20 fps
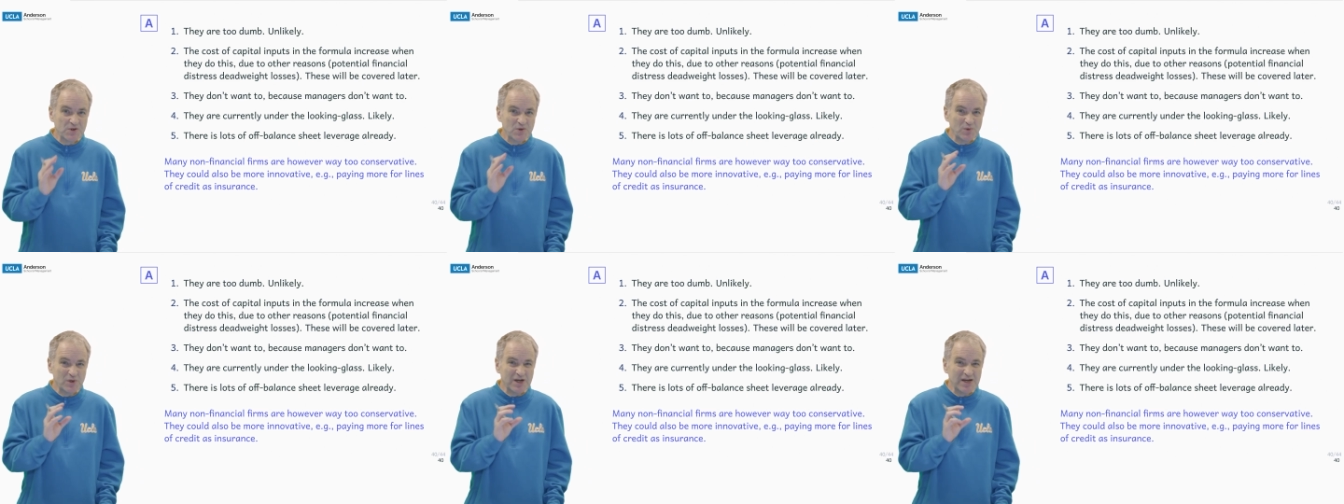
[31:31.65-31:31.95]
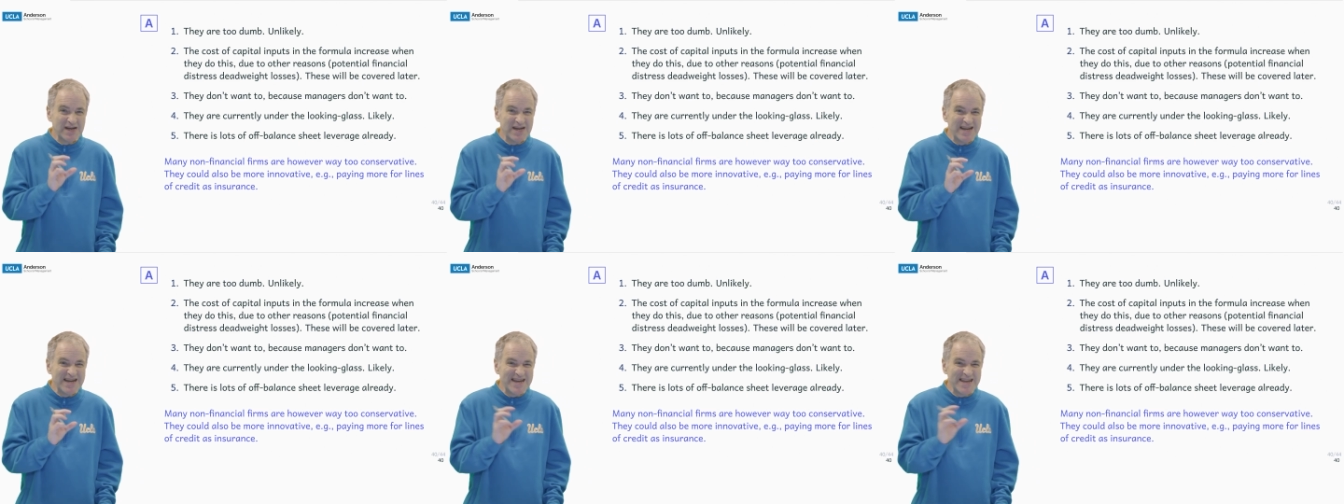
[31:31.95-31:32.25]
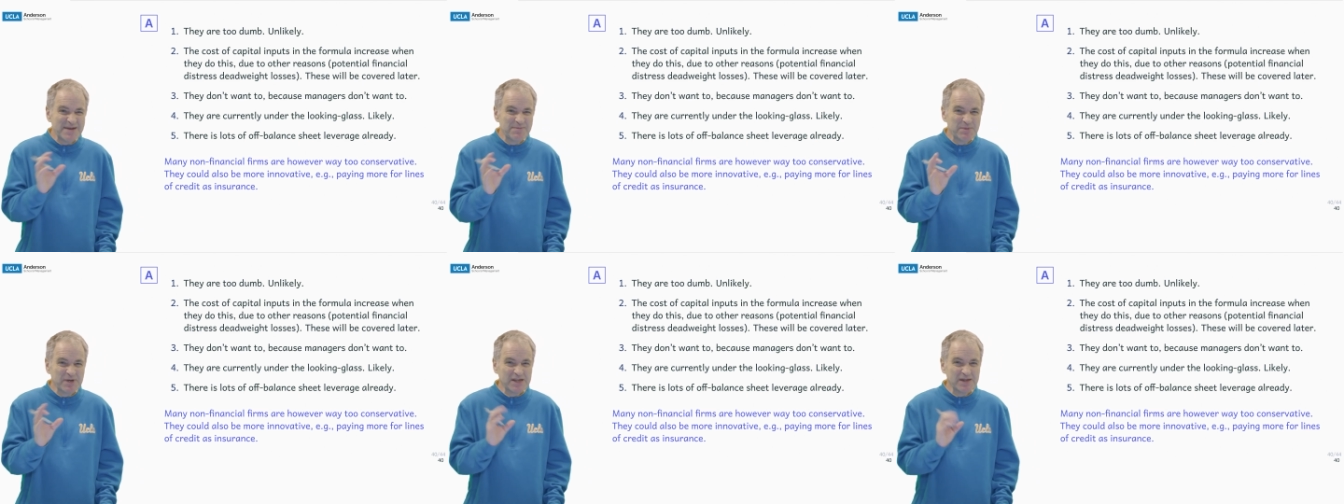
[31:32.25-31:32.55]
you want to
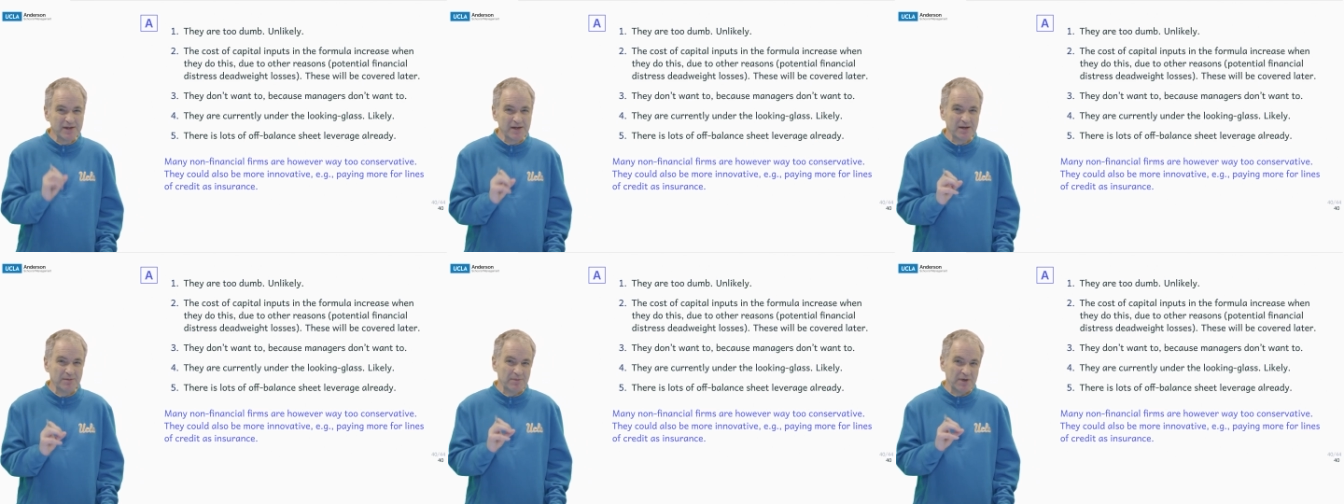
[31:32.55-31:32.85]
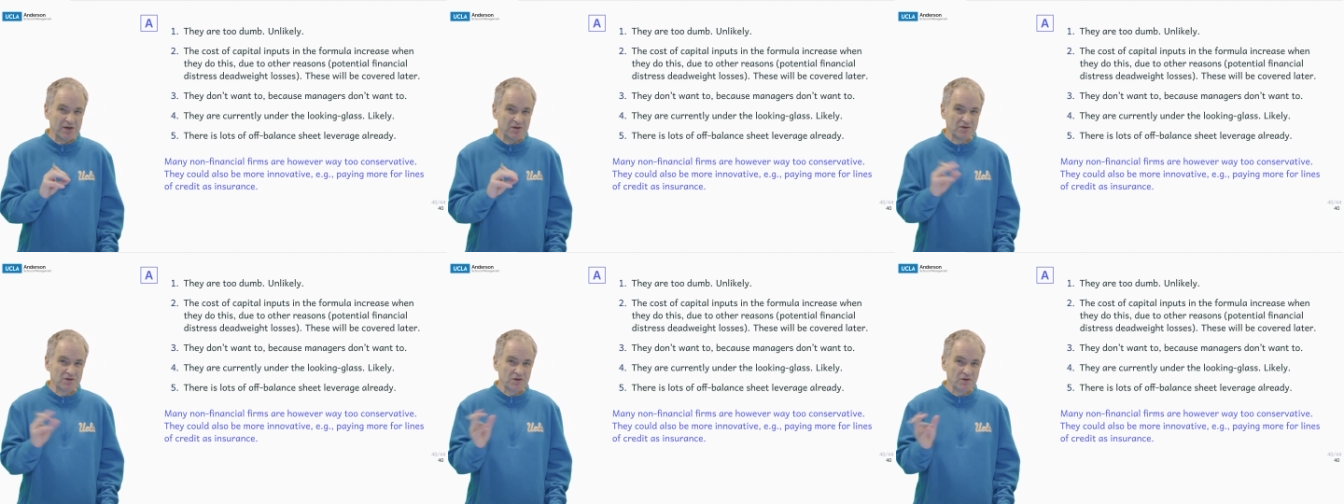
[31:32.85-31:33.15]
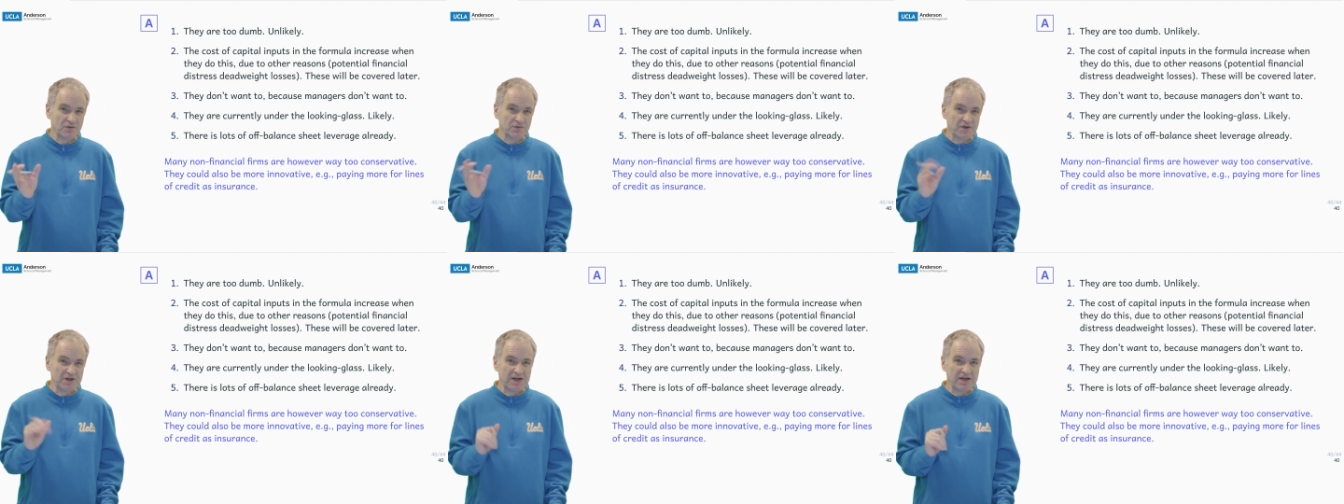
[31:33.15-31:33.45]
limit the amount
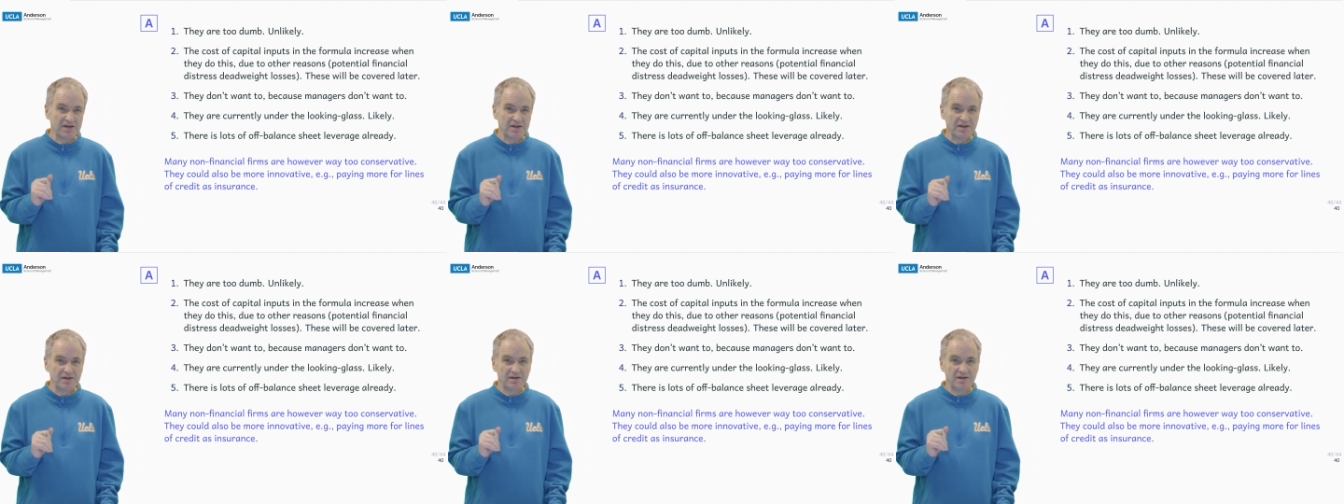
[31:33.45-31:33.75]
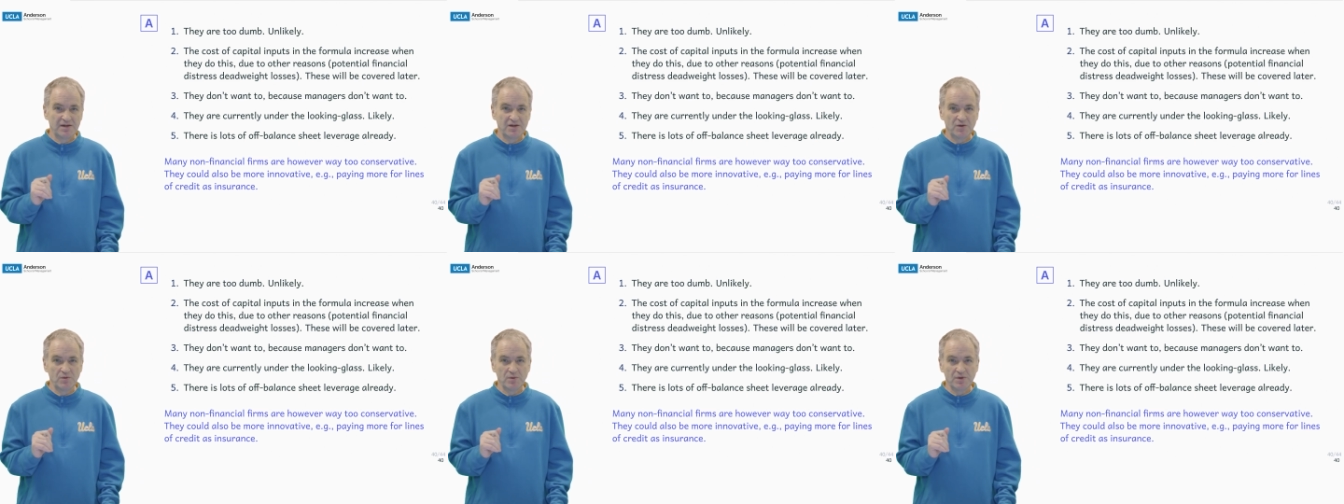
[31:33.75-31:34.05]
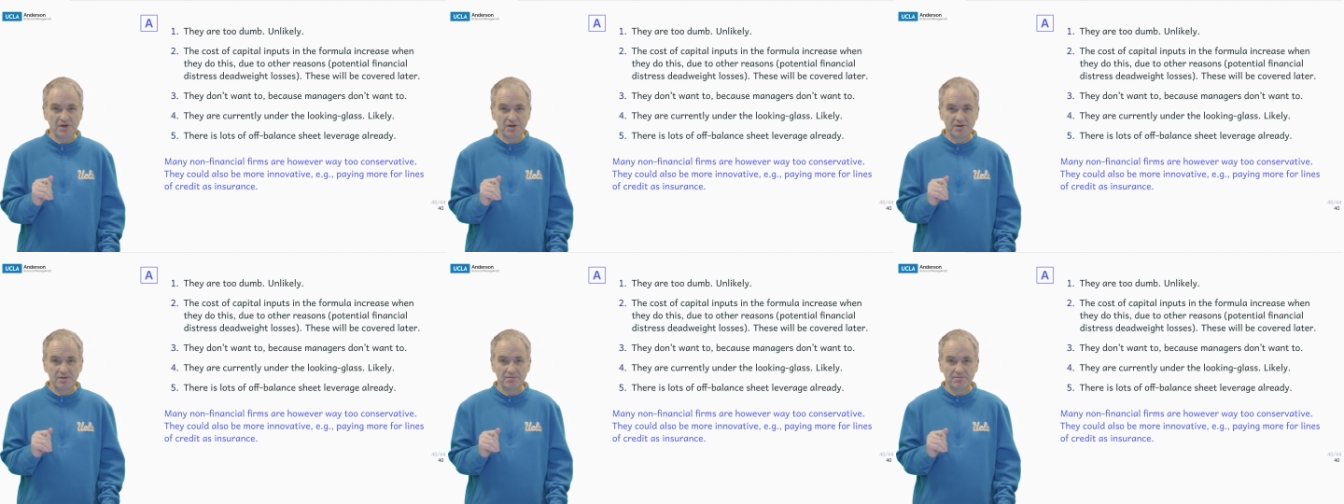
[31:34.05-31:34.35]
of debt that you want.